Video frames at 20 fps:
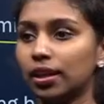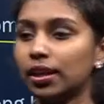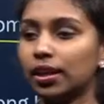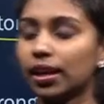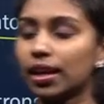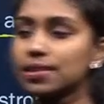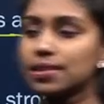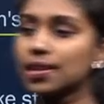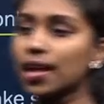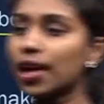
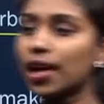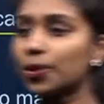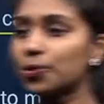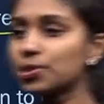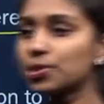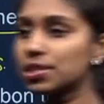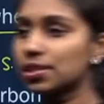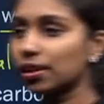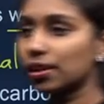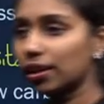Yes,
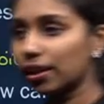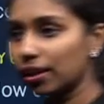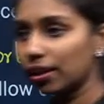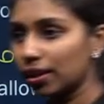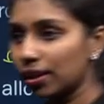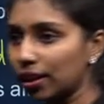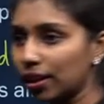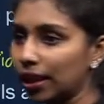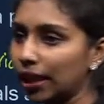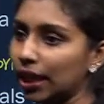Arush,
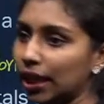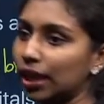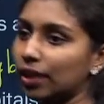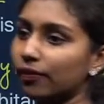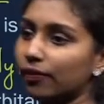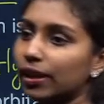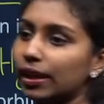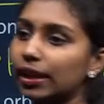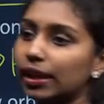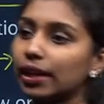
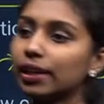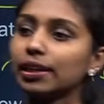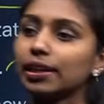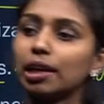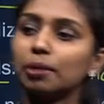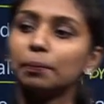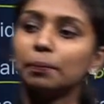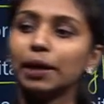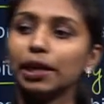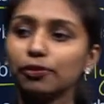we can
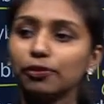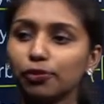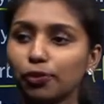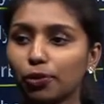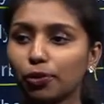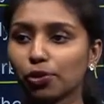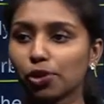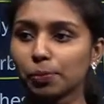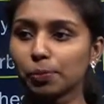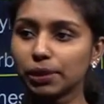combine
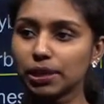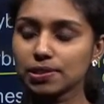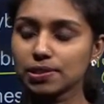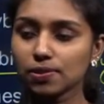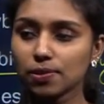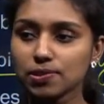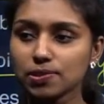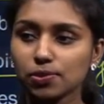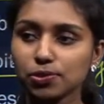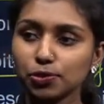4 orbitals
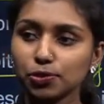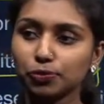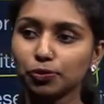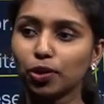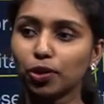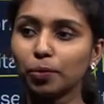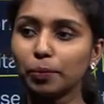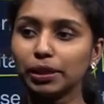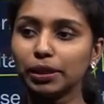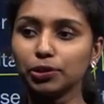also to
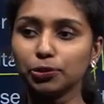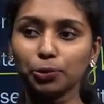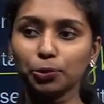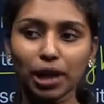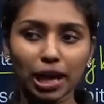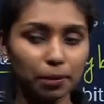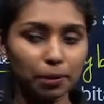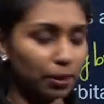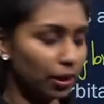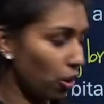form a new
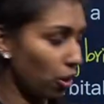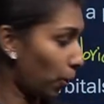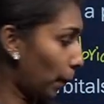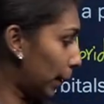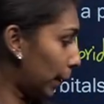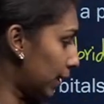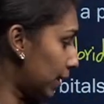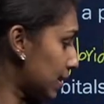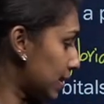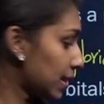hybrid
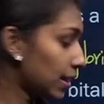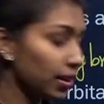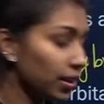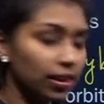orbitals.